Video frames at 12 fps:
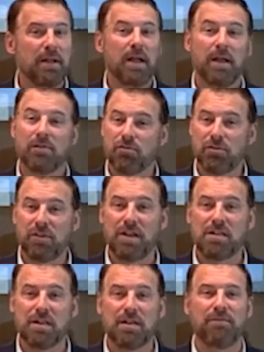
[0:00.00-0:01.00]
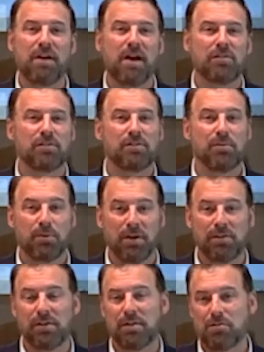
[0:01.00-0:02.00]
and Strategic Advisor to
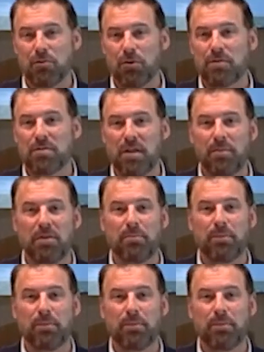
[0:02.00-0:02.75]
President George W.